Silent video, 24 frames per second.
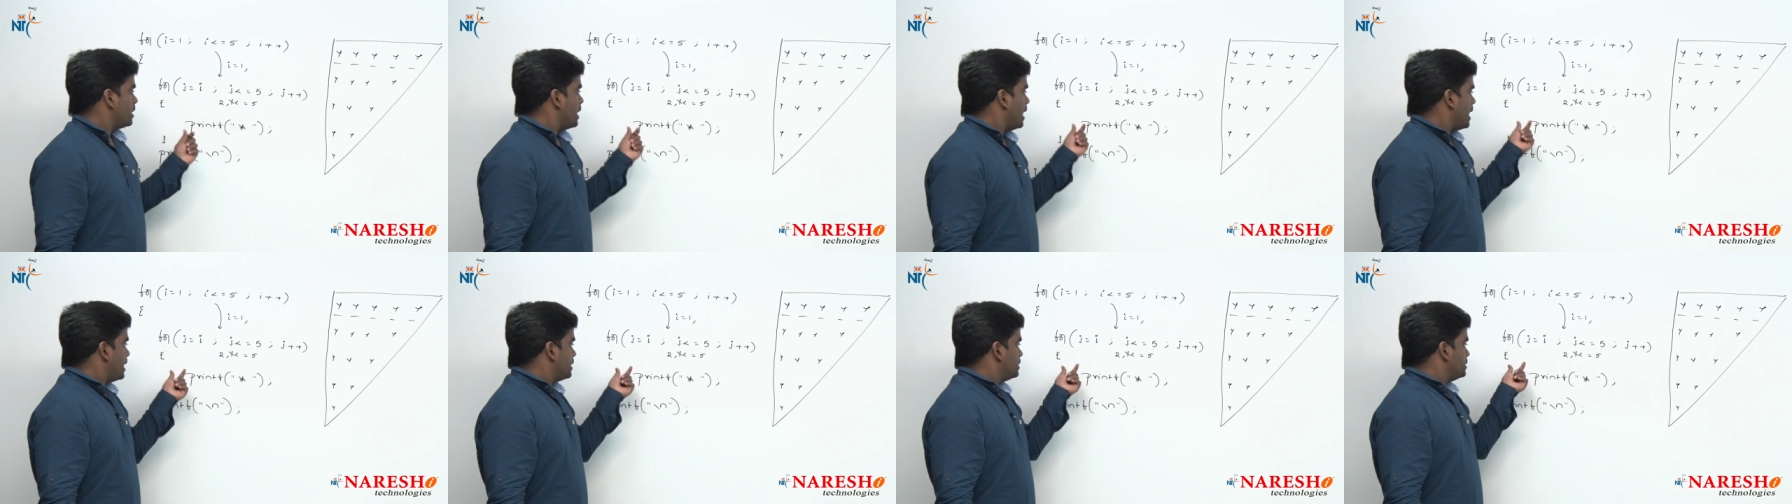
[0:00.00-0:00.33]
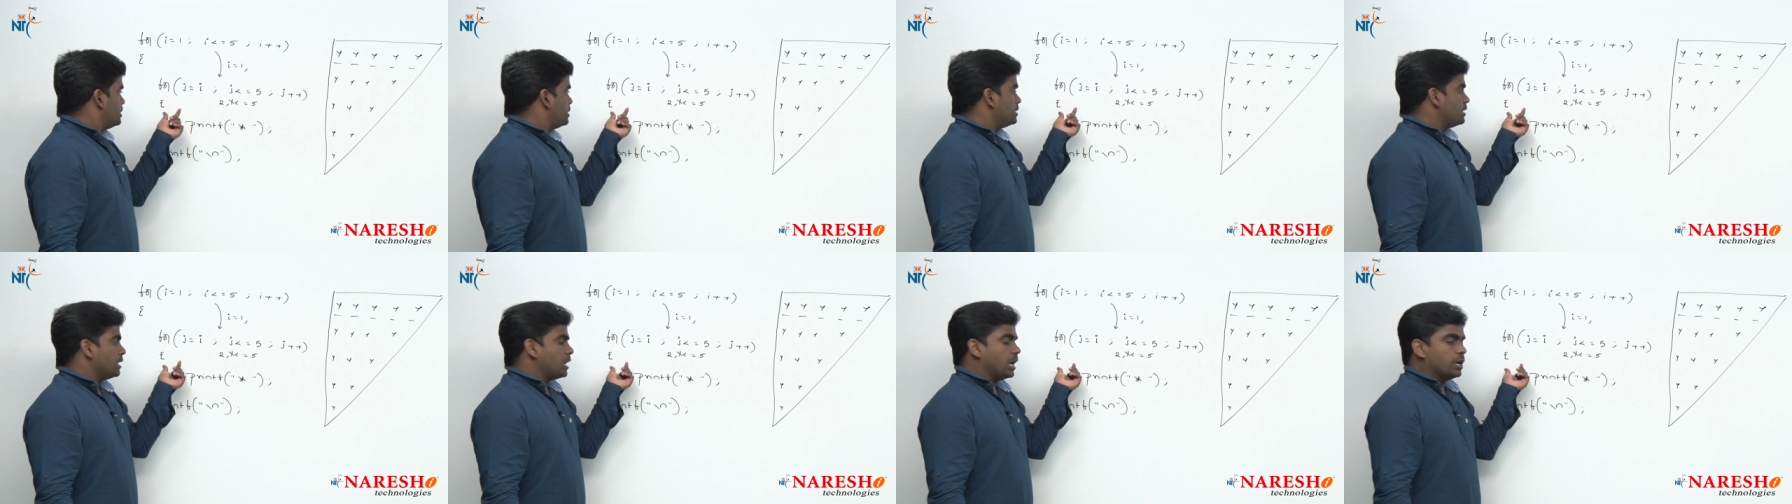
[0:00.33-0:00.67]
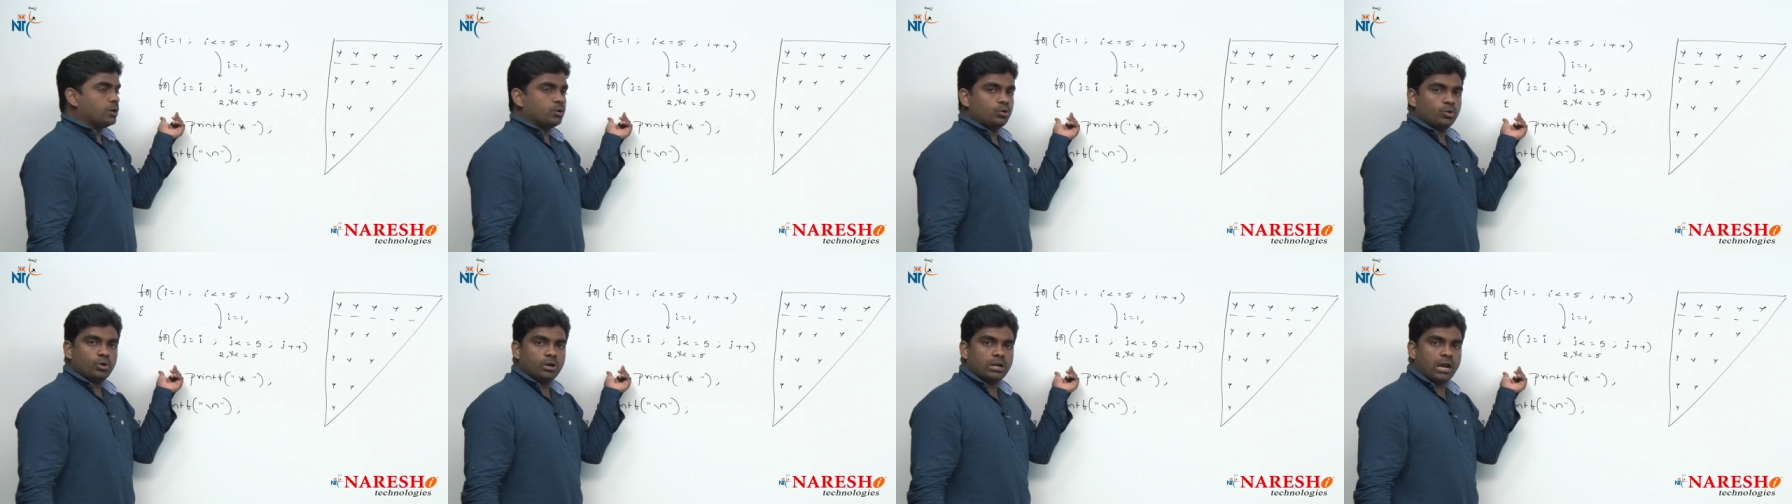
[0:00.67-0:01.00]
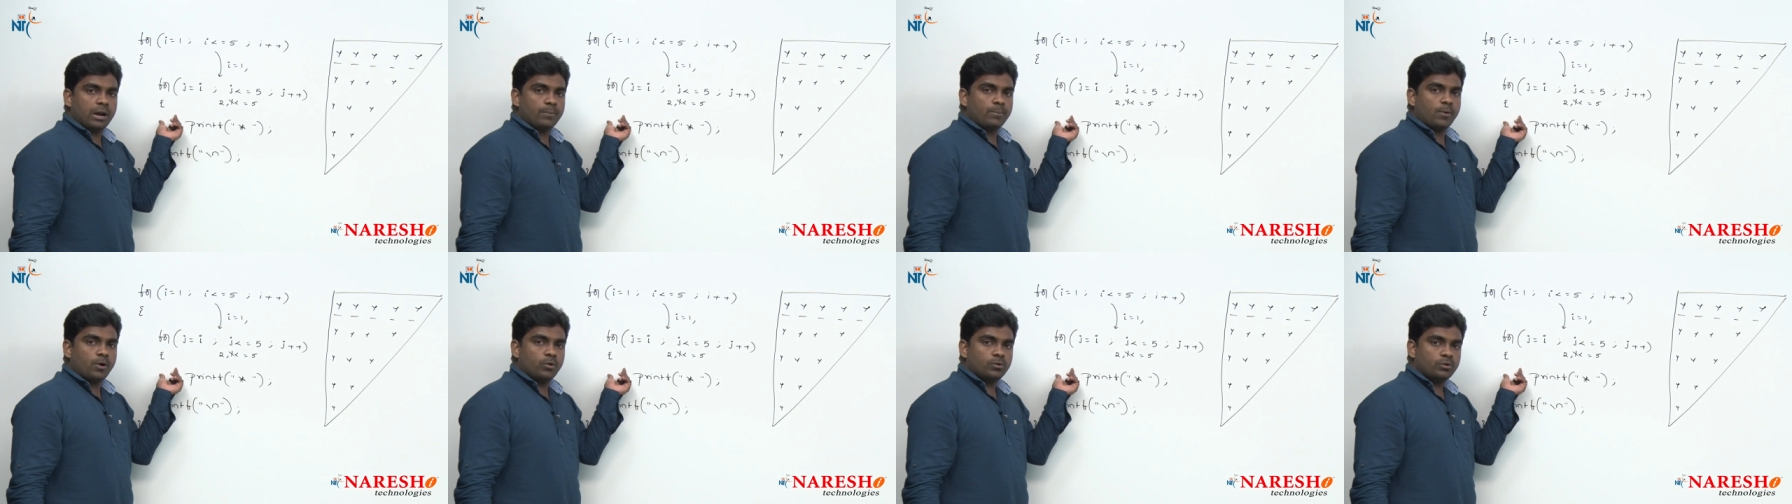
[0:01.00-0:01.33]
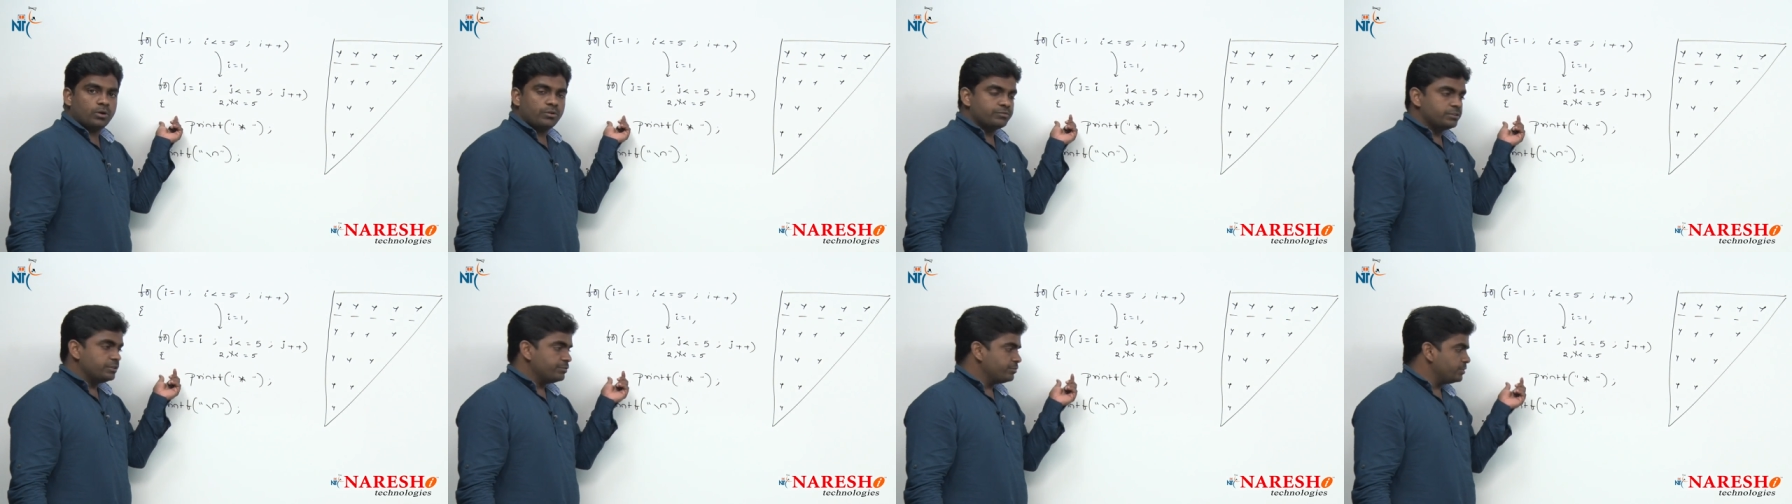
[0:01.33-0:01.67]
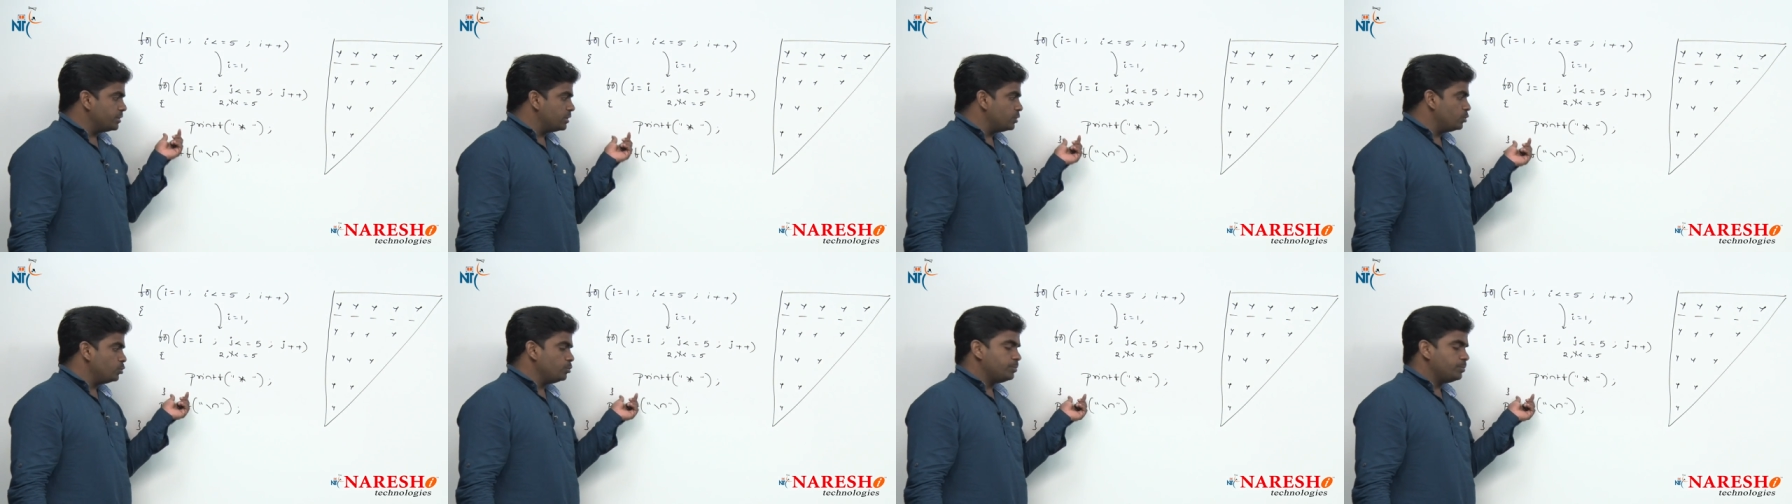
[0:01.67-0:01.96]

And then the control come out of the for